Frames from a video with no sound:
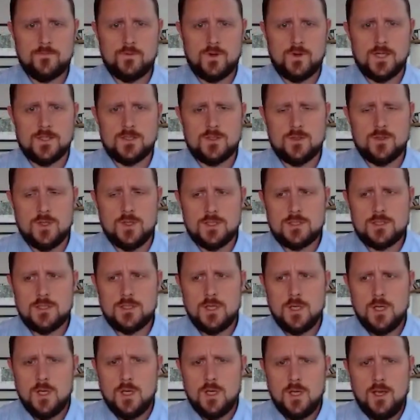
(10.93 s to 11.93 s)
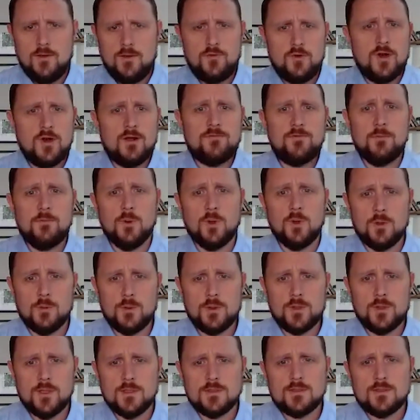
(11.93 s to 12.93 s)
right? So if you're not familiar
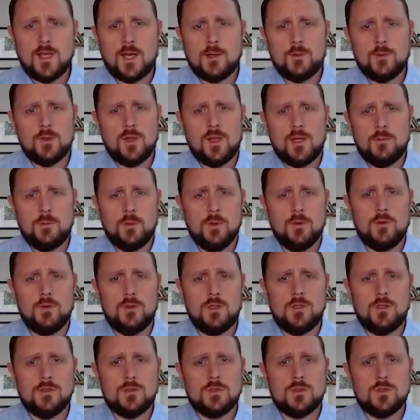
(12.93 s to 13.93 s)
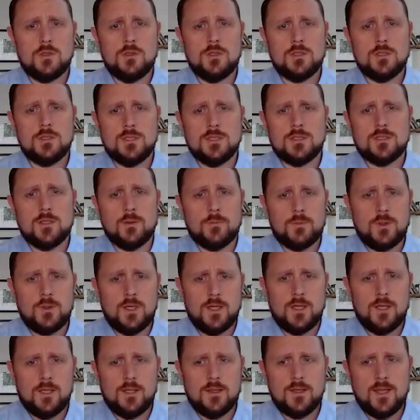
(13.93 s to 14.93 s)
with it, cyber liability insurance is
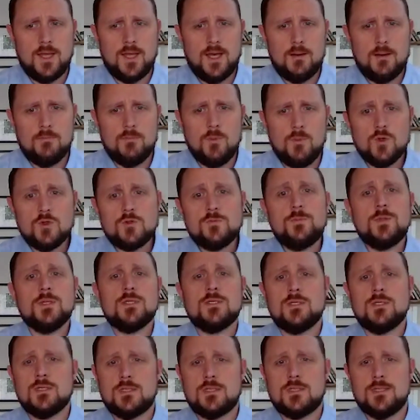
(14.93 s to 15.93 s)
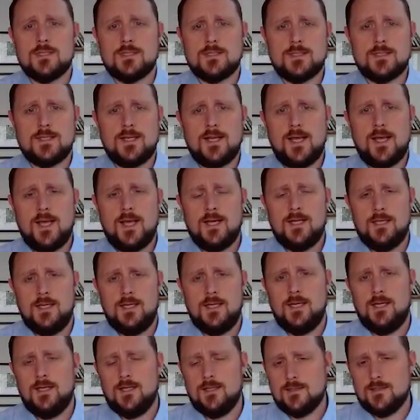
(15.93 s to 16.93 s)
something that most businesses today
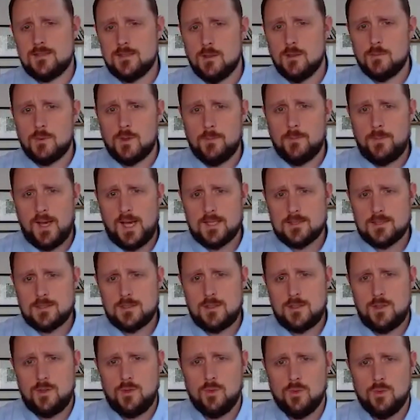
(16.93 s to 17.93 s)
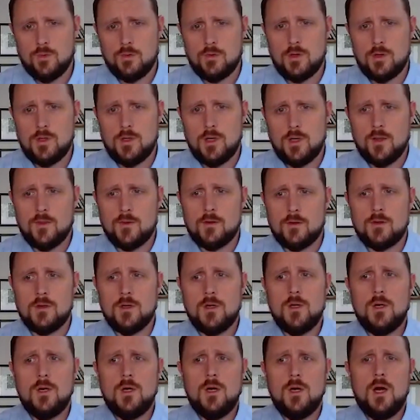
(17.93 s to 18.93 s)
need in some capacity or another.
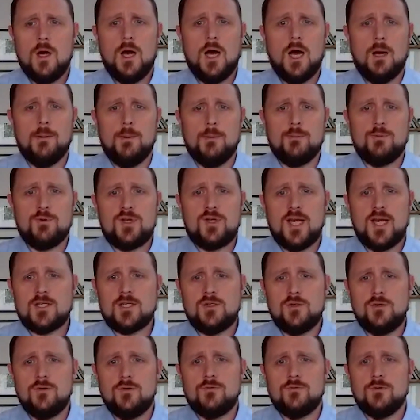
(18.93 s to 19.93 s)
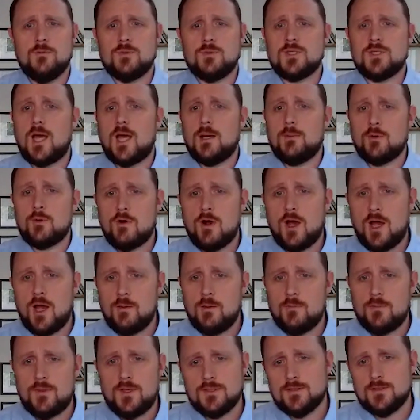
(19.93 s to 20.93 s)
It protects you from
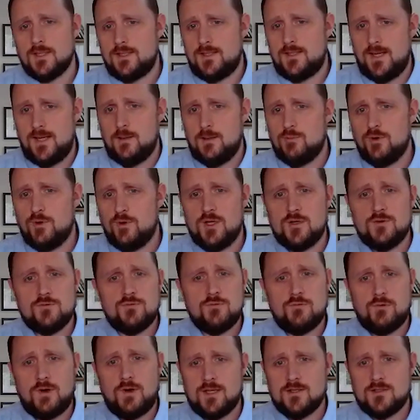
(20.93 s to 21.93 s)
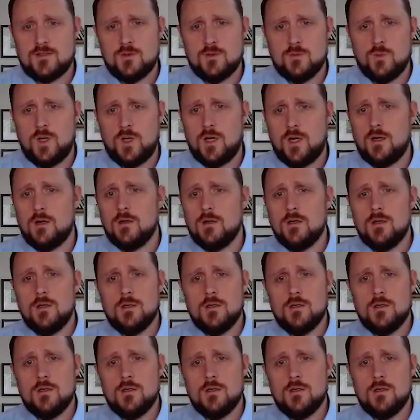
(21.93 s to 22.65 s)
cybercrime, things like data breach, ransomware,